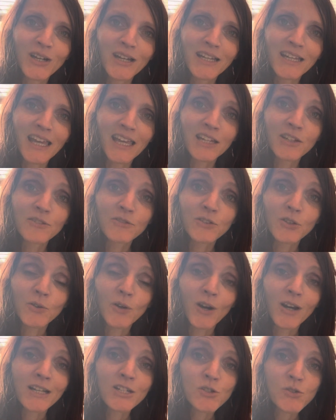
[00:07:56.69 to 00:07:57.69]
Again, if you
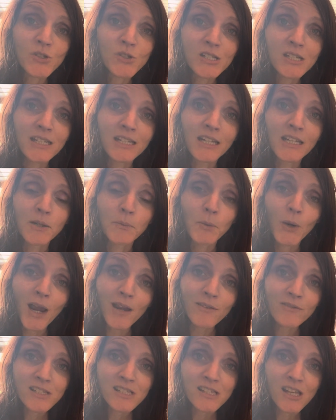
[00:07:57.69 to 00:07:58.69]
are interested in a
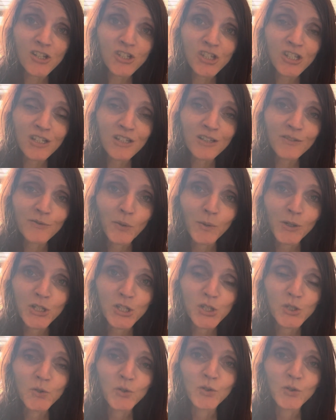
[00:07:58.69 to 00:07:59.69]
private session, if you want
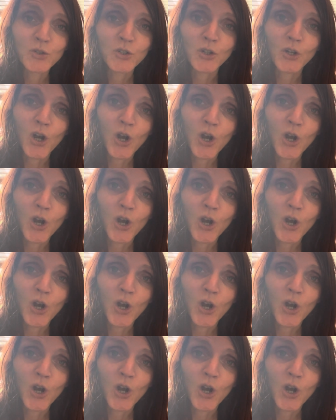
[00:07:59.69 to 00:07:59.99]
to do your